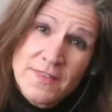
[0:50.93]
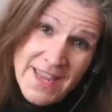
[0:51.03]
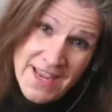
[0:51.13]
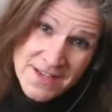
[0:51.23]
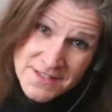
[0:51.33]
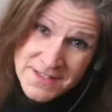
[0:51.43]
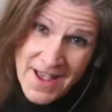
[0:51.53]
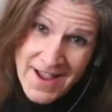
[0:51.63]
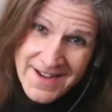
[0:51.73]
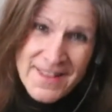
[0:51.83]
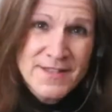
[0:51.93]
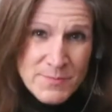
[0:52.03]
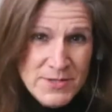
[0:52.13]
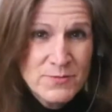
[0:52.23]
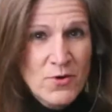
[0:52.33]
on the inside that's
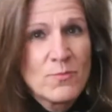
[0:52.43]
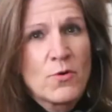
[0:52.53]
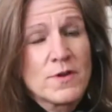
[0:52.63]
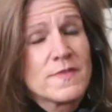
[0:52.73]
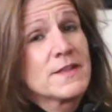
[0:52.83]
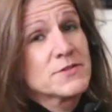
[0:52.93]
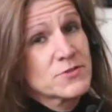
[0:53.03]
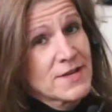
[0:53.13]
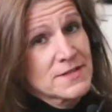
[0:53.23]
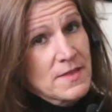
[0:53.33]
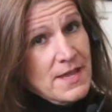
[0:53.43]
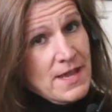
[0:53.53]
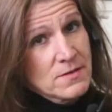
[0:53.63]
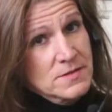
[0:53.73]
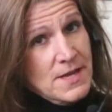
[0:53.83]
much more important than strength on the
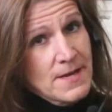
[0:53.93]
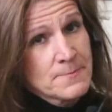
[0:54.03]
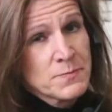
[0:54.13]
outside.